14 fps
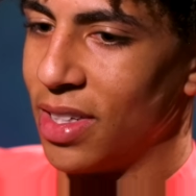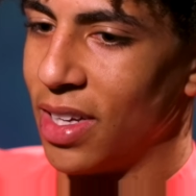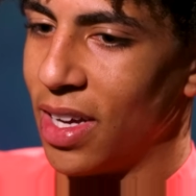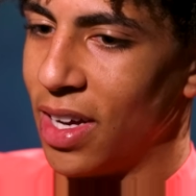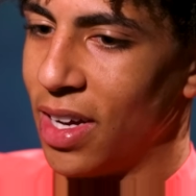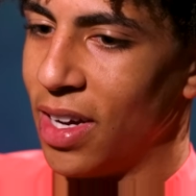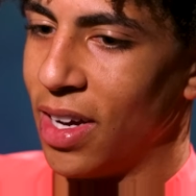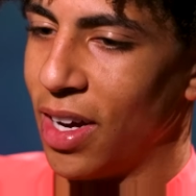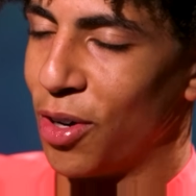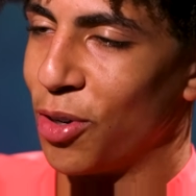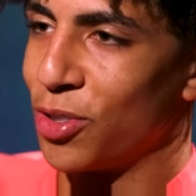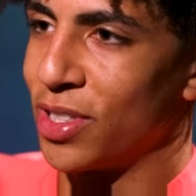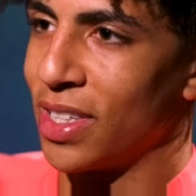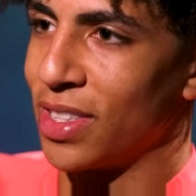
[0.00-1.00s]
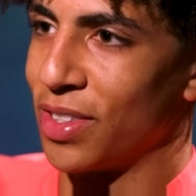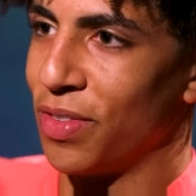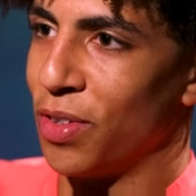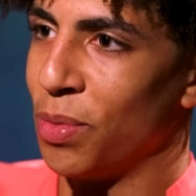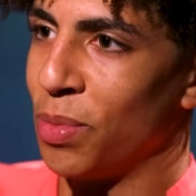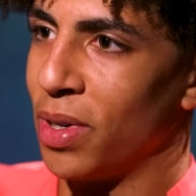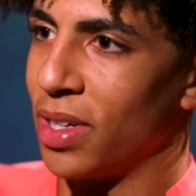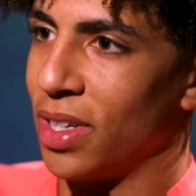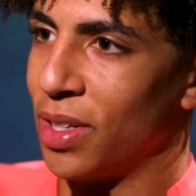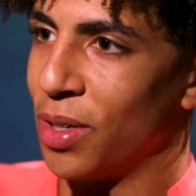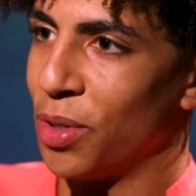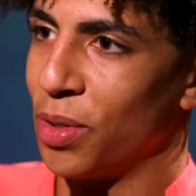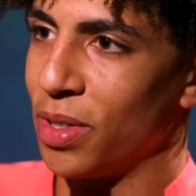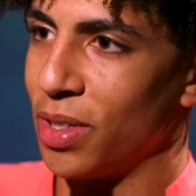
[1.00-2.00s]
A good sense of humour. You know,
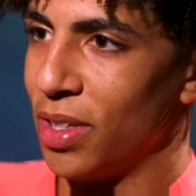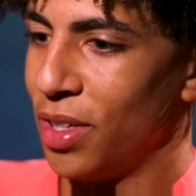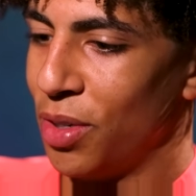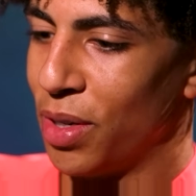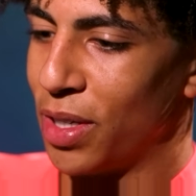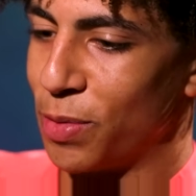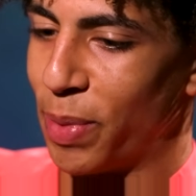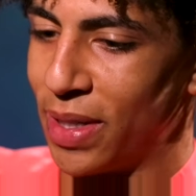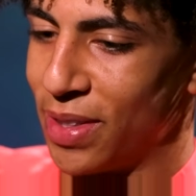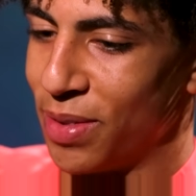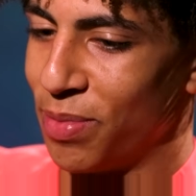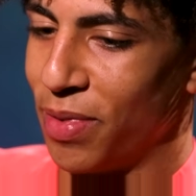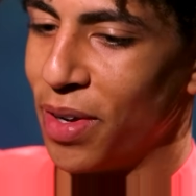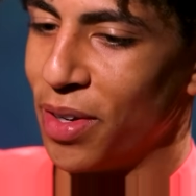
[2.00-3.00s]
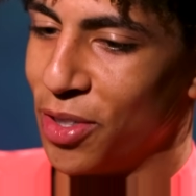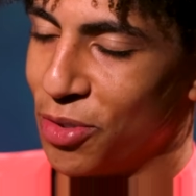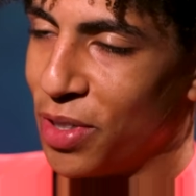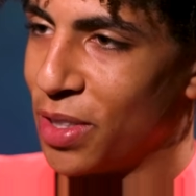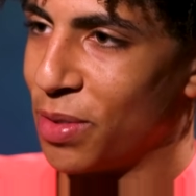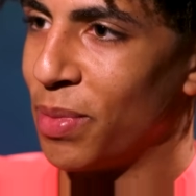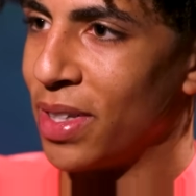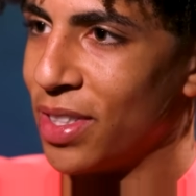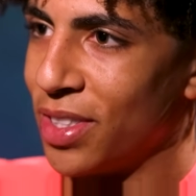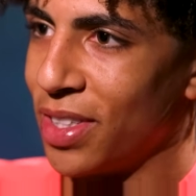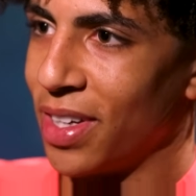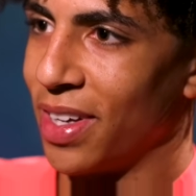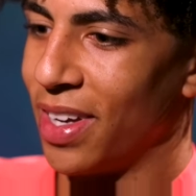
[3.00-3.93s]
you expect a very strict manager